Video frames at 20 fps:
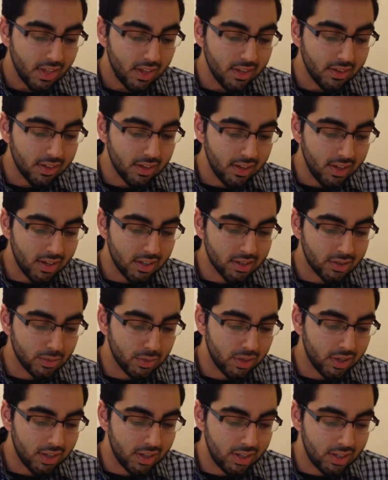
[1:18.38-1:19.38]
The next
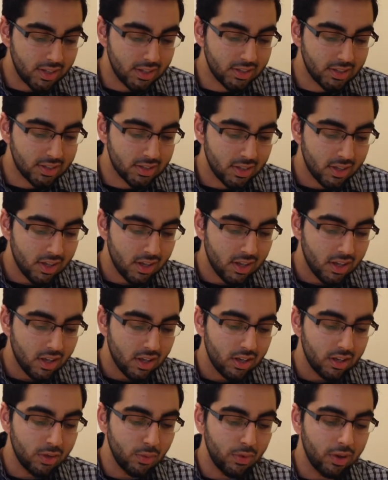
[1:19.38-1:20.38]
one is
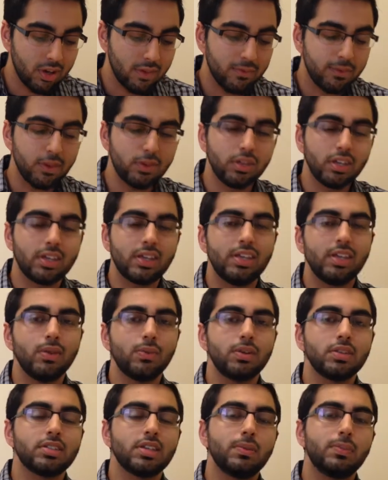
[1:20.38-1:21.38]
you want to view the
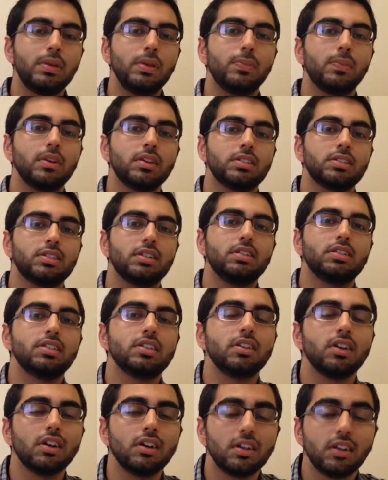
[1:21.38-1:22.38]
keywords that people are
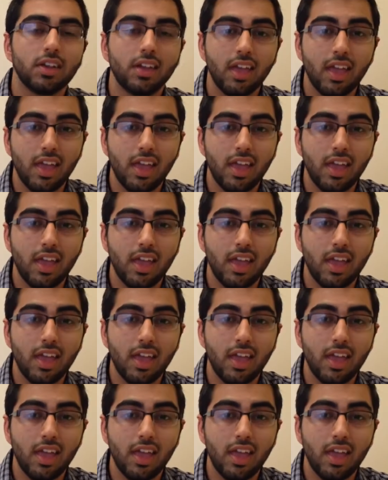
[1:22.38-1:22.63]
searching on.